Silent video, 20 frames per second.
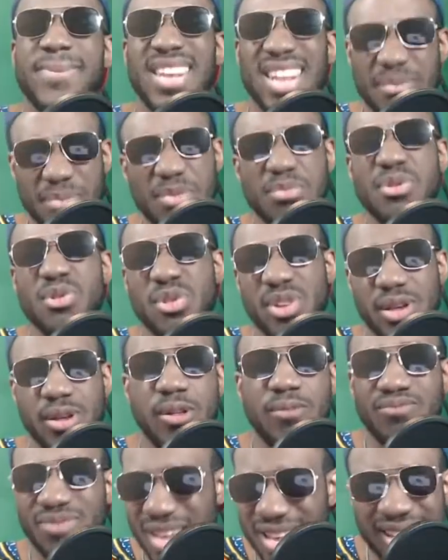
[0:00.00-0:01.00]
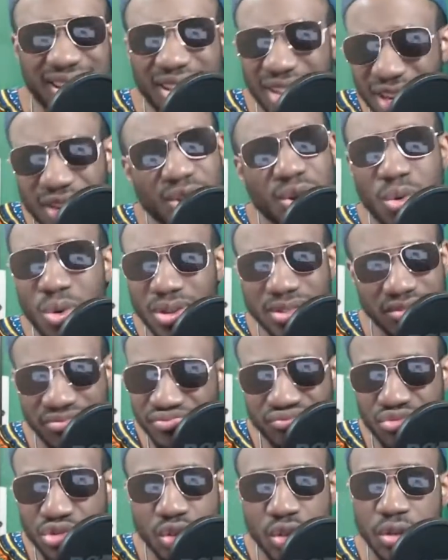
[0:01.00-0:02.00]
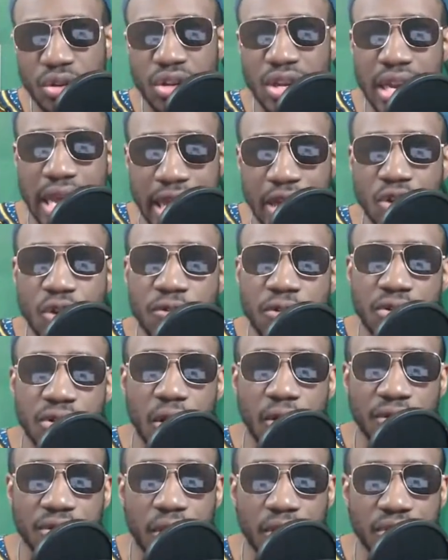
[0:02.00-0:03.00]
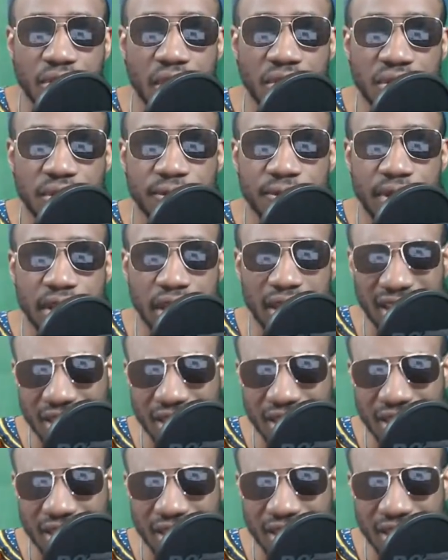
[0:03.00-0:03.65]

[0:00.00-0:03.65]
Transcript: let me be real. Okay, you know what? Enough of the fake